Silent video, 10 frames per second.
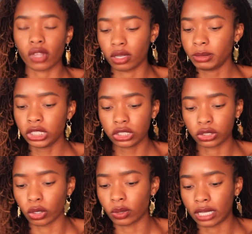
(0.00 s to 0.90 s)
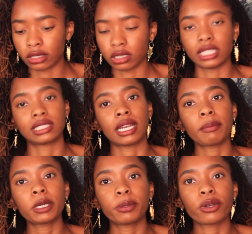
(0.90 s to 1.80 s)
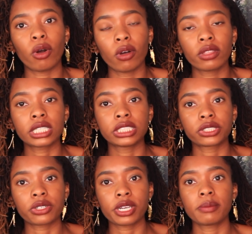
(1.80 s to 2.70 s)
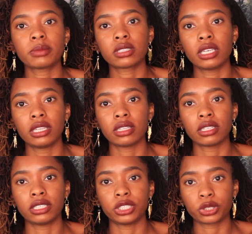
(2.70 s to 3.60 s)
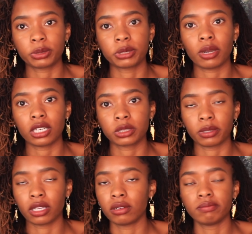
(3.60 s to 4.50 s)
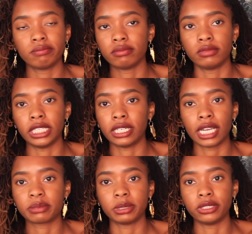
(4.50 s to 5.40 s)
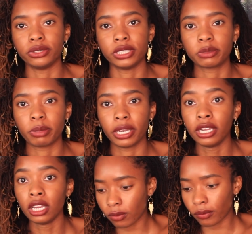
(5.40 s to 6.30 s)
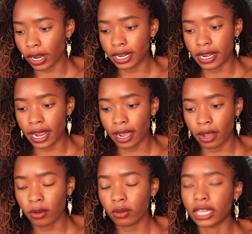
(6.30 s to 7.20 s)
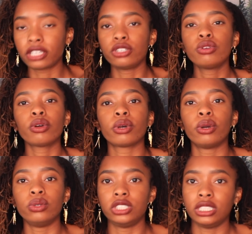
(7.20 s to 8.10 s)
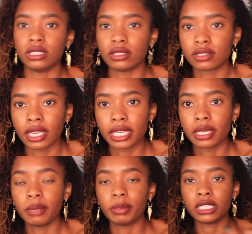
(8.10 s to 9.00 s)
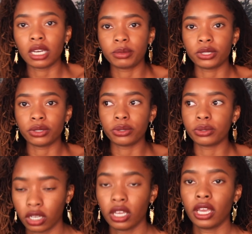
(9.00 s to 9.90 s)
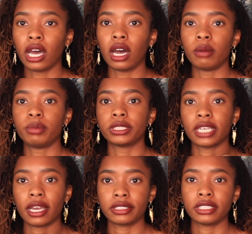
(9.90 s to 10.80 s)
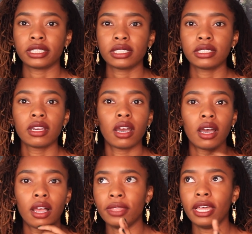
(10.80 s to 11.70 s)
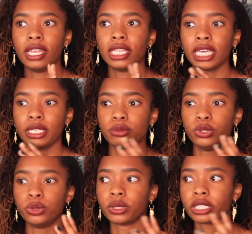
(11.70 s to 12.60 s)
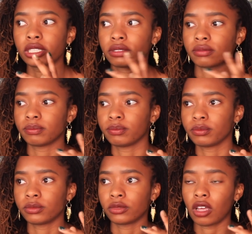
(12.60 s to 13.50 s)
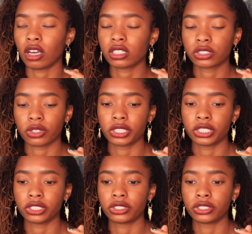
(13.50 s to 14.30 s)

let me just go down the list, and I'm going to put all their Instagrams in the description box below. They didn't ask me to do this, but right now, like, you know, the OGs like PW, Britannia, and then like newer lock starters,